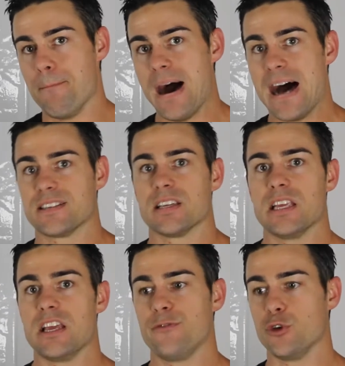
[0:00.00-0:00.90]
But
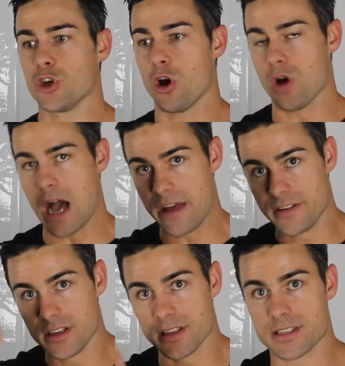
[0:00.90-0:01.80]
if you go
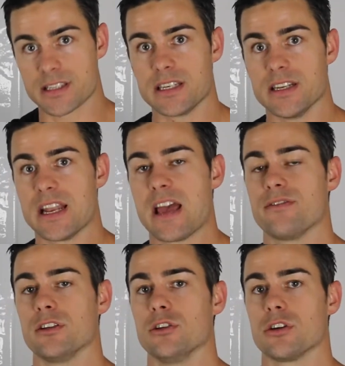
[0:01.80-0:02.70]
under the skin and
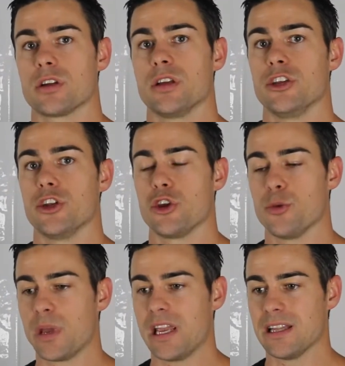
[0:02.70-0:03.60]
have a look, you know,
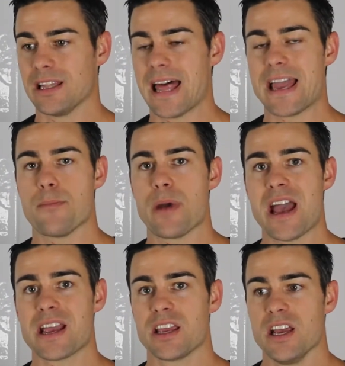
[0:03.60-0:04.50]
you peel a layer
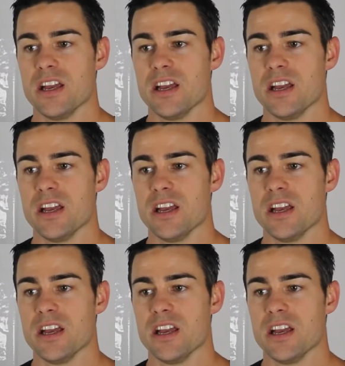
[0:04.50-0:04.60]
back,